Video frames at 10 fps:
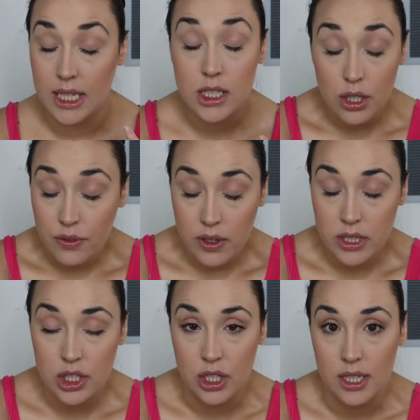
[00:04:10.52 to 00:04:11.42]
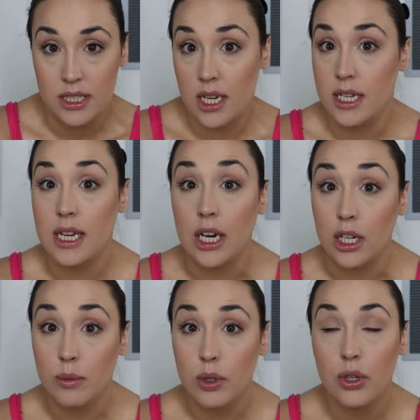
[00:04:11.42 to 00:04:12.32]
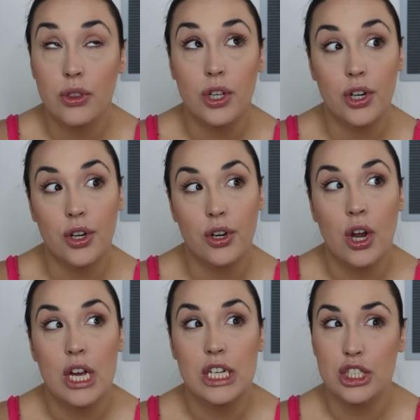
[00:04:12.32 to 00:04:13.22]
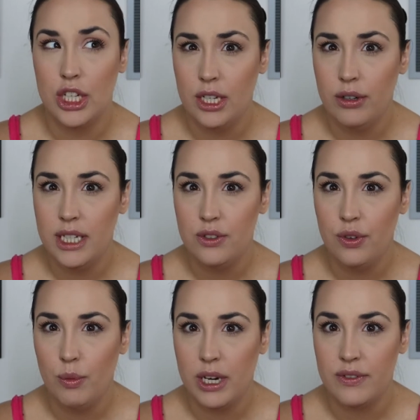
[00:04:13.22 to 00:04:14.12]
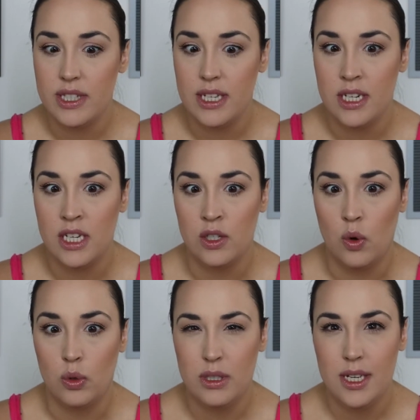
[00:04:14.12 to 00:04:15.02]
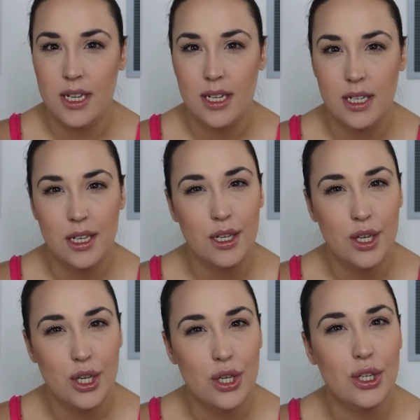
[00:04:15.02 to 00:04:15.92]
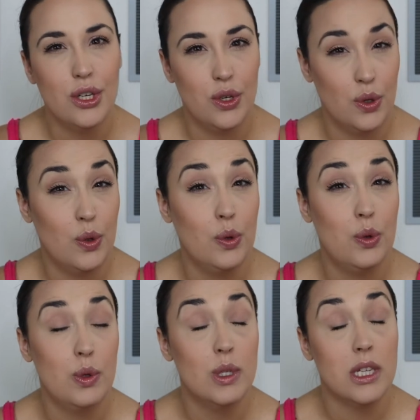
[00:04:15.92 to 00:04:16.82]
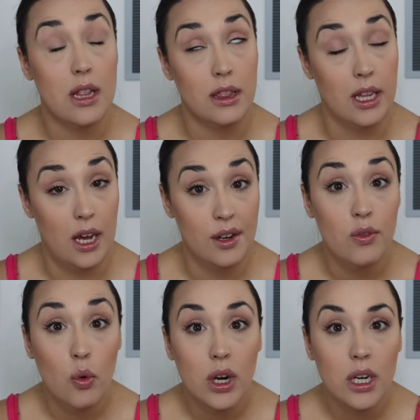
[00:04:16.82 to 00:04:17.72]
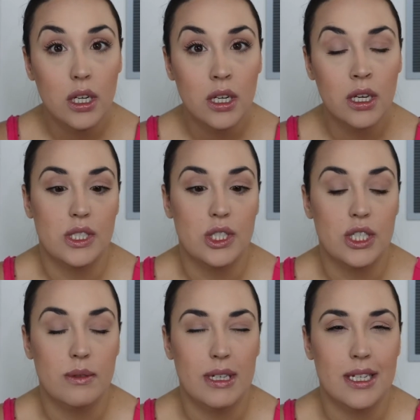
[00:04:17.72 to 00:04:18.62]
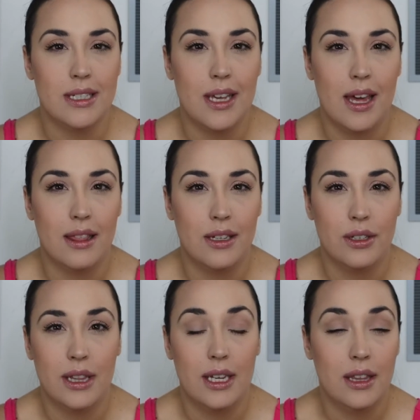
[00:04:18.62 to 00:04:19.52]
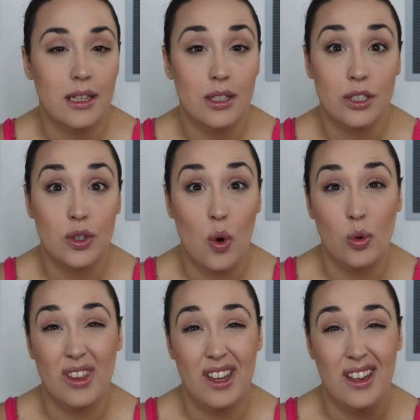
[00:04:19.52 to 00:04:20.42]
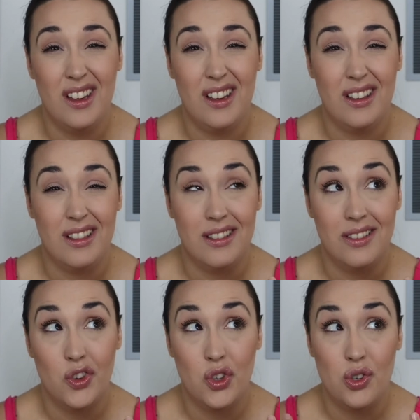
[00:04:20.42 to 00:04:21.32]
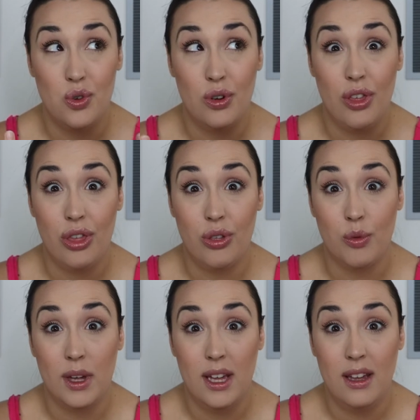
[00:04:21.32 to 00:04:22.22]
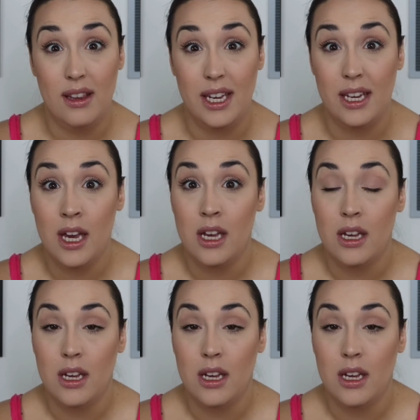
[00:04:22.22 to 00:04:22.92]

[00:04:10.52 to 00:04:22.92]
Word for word: it's a good foundation. It's not terrible. Their shade range from what I've seen in Ulta could use a lot of work just because I literally think there's only two to three like